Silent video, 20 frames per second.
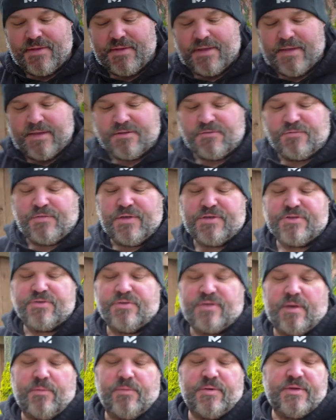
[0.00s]
the next
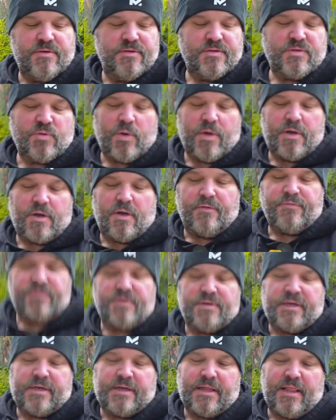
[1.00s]
feature that we use quite
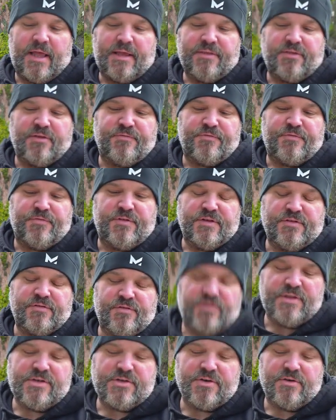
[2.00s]
often, and I like this, this
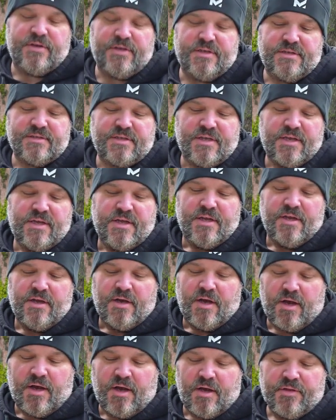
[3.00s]
feature, is
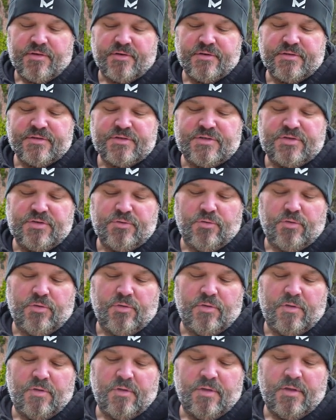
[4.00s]
there's
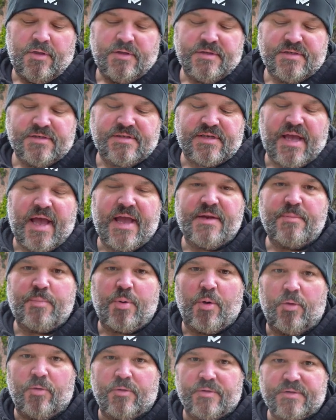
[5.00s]
dual side
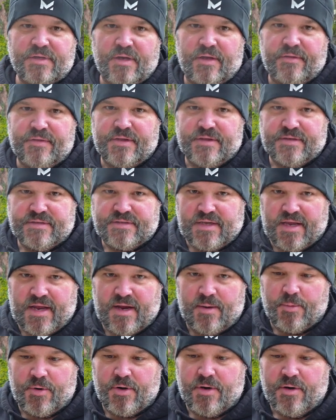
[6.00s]
pullers on this
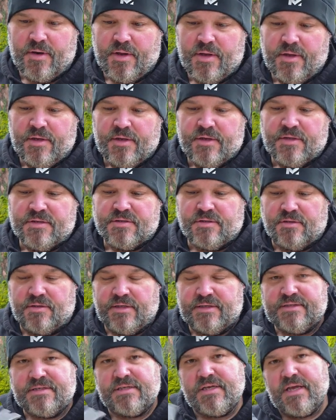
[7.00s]
hammer. So
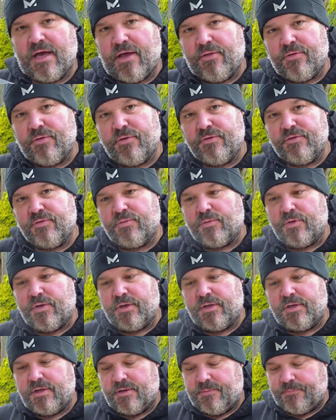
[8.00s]
let's see how those
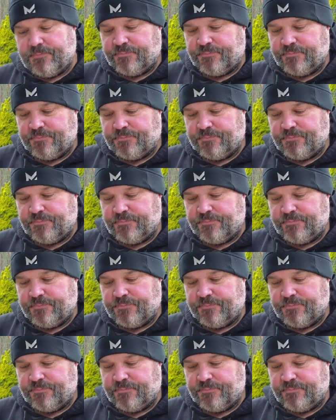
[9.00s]
work.